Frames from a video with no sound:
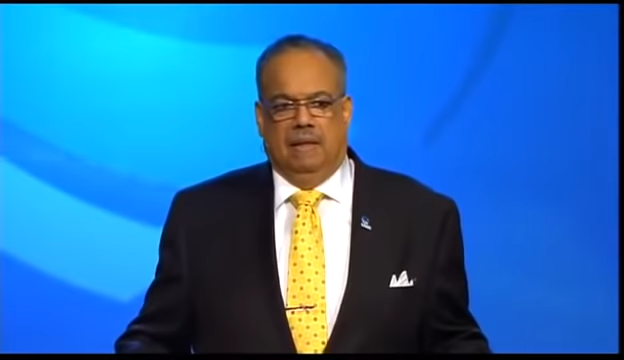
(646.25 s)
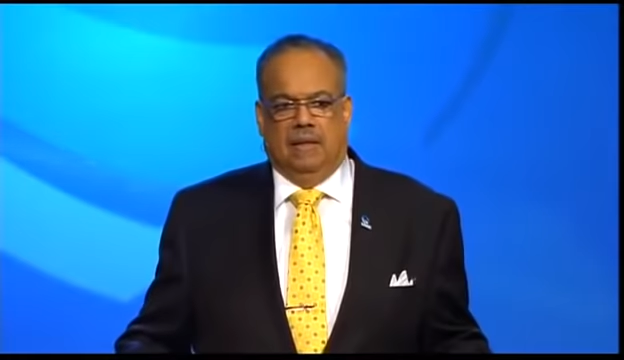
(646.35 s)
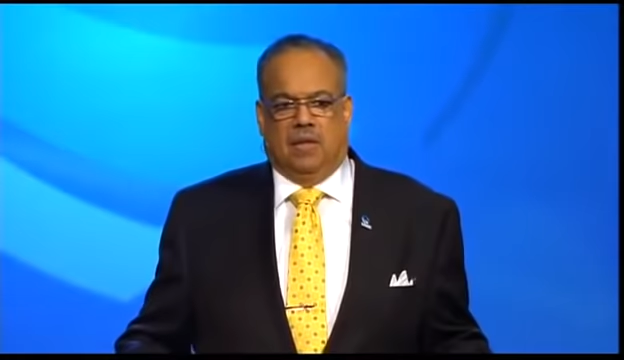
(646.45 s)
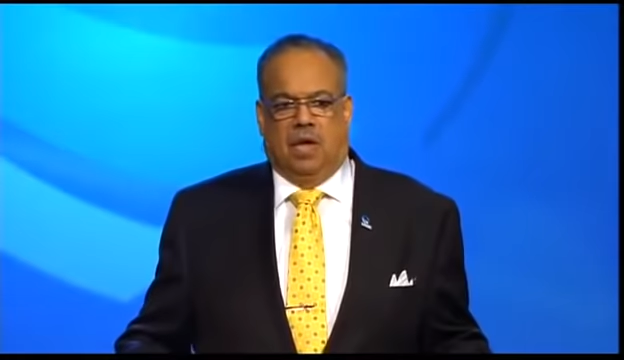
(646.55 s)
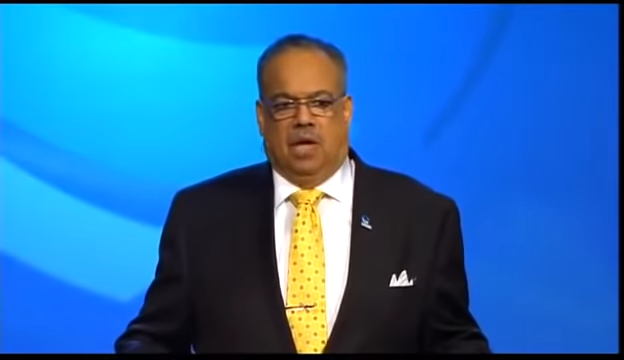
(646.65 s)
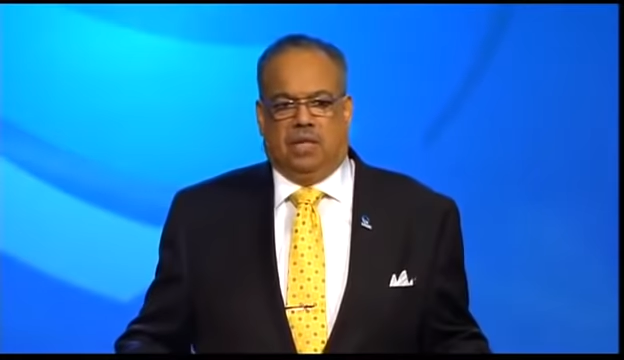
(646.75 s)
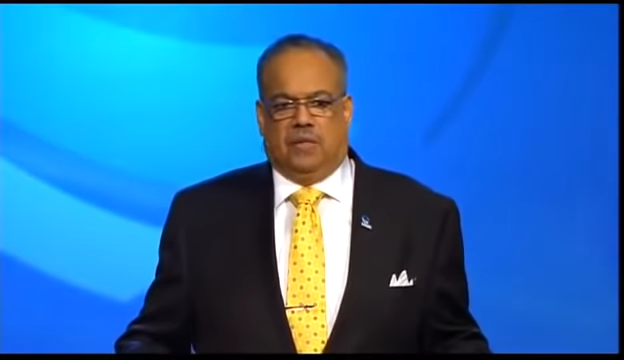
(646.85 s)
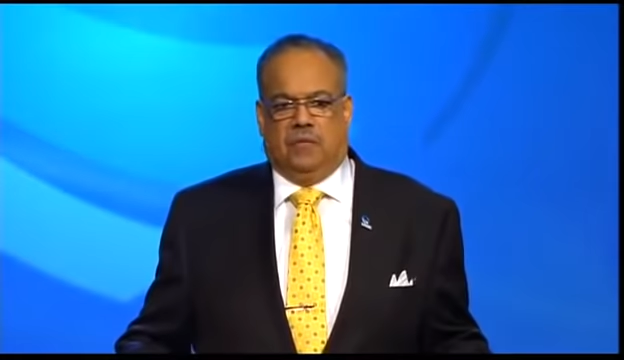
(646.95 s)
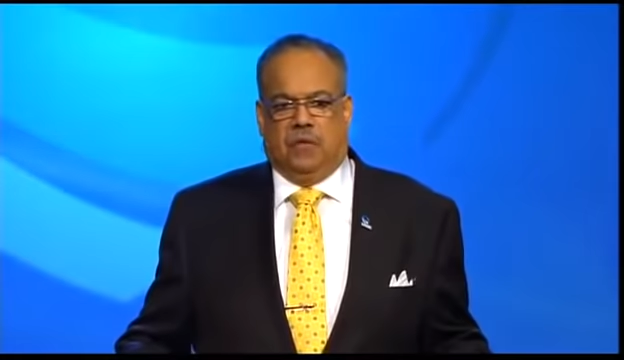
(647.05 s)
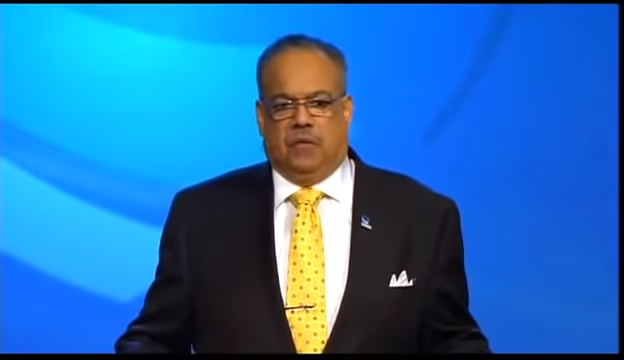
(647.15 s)
The
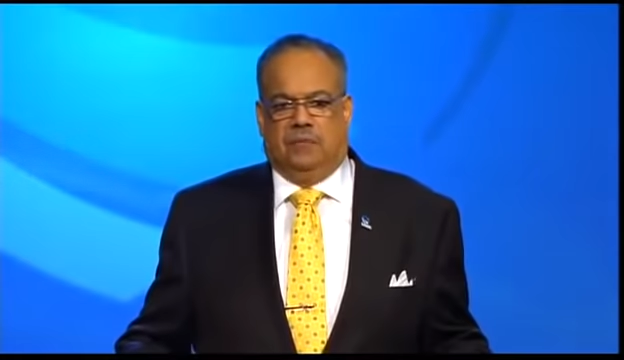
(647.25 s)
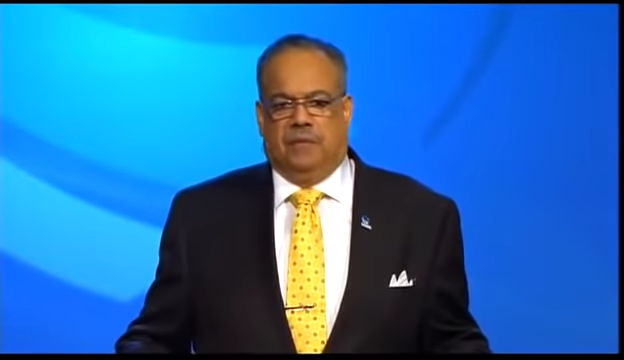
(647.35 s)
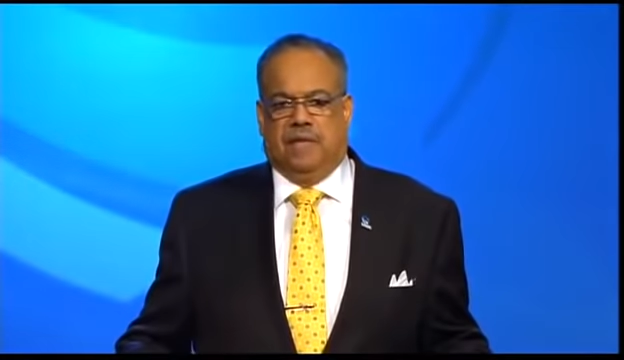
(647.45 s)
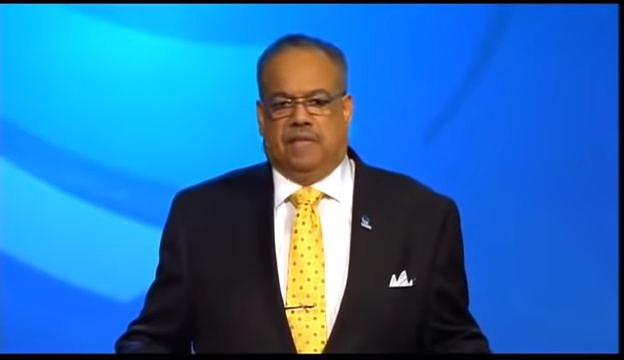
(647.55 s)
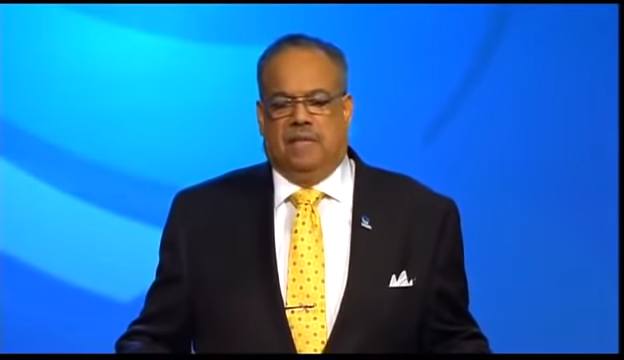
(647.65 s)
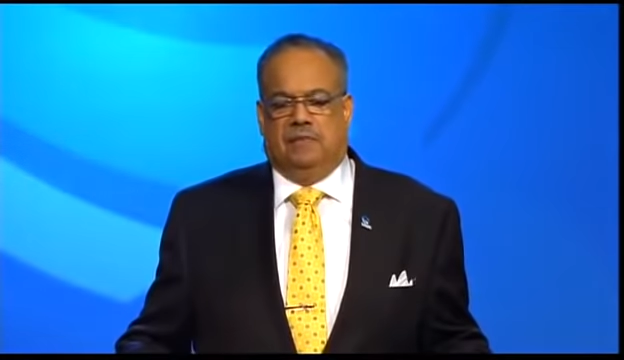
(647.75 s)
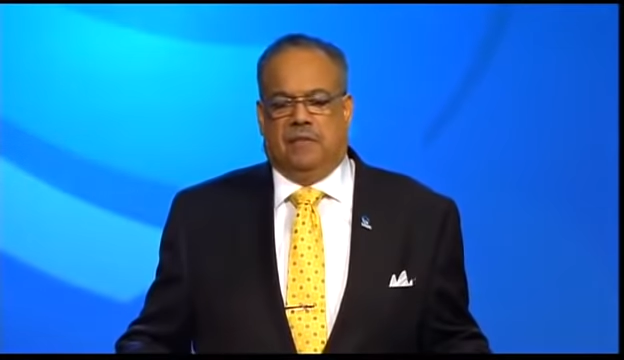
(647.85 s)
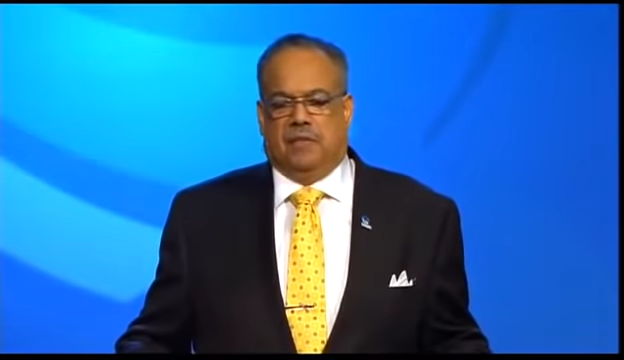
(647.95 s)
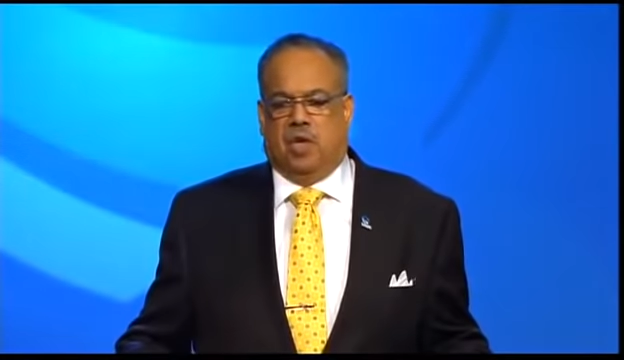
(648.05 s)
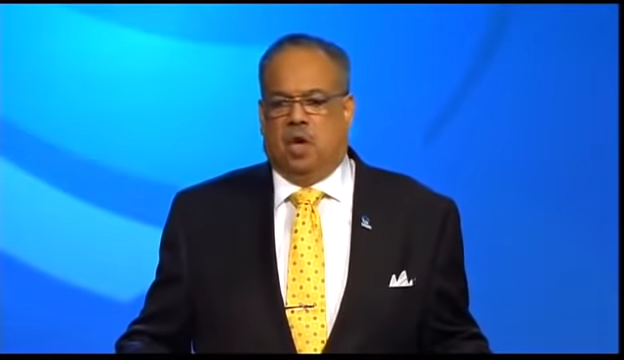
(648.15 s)
cost for your facelift
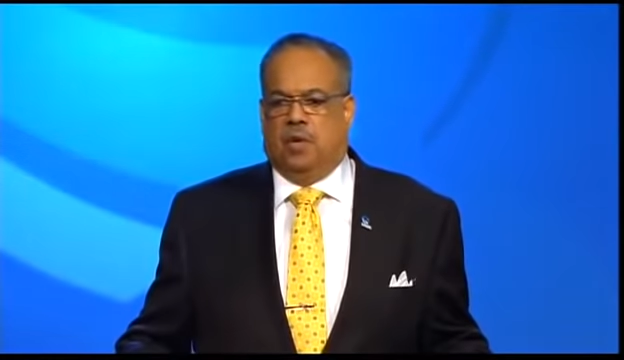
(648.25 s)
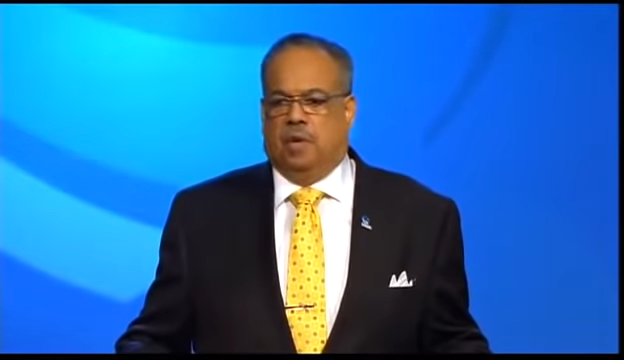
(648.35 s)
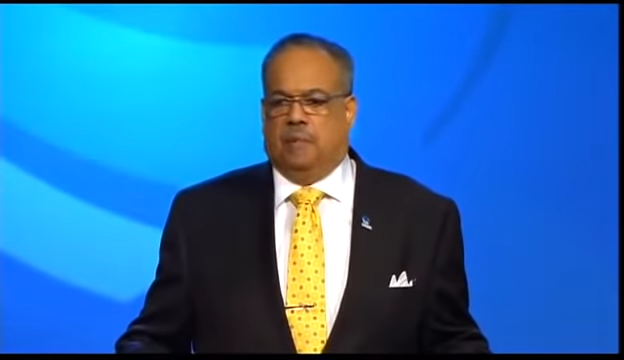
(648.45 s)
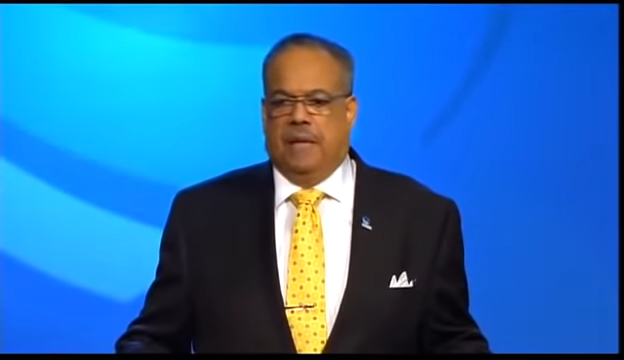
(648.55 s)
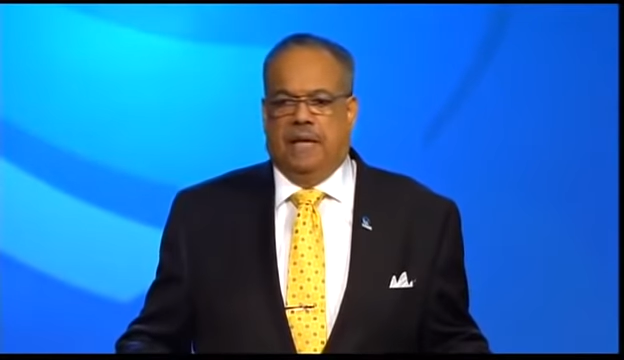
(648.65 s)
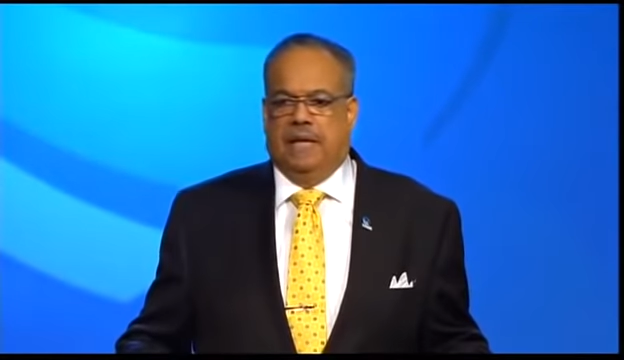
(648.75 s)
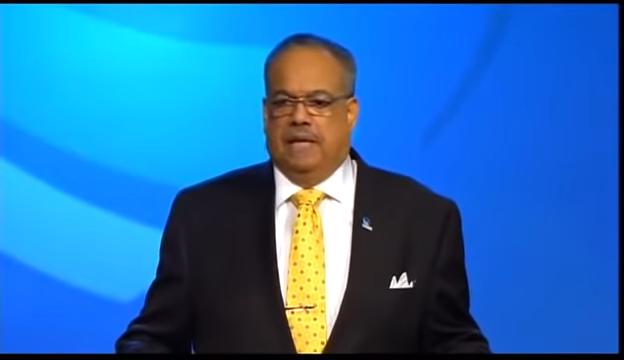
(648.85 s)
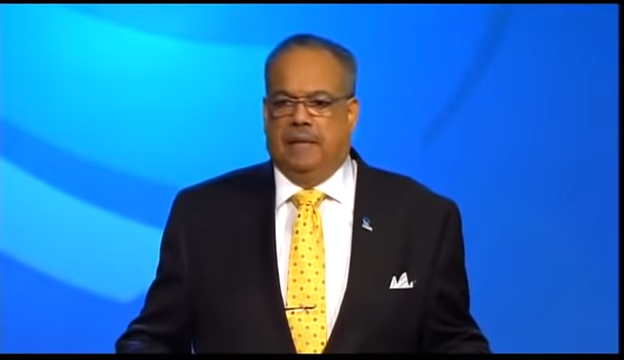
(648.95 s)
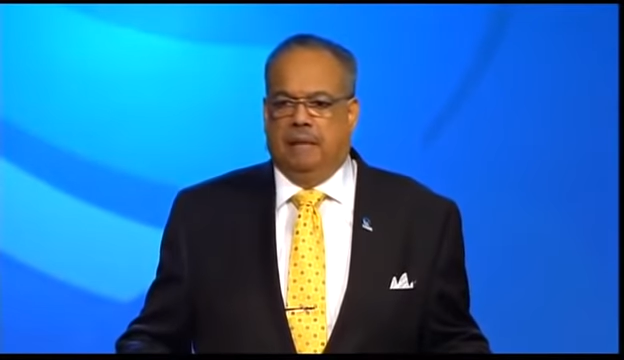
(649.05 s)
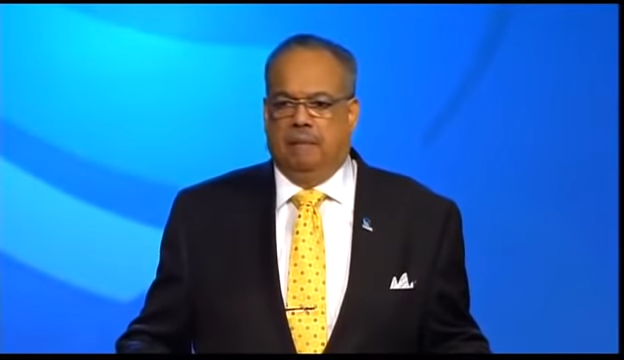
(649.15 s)
is already paid.
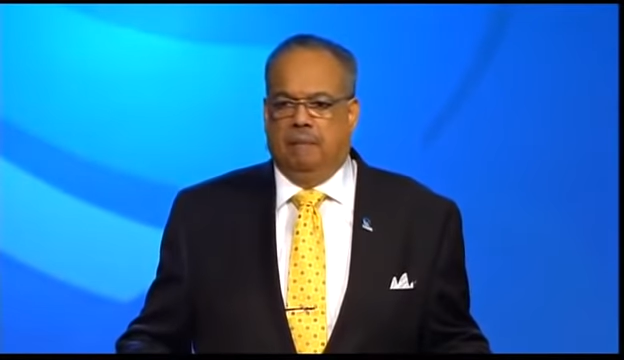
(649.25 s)
Amen.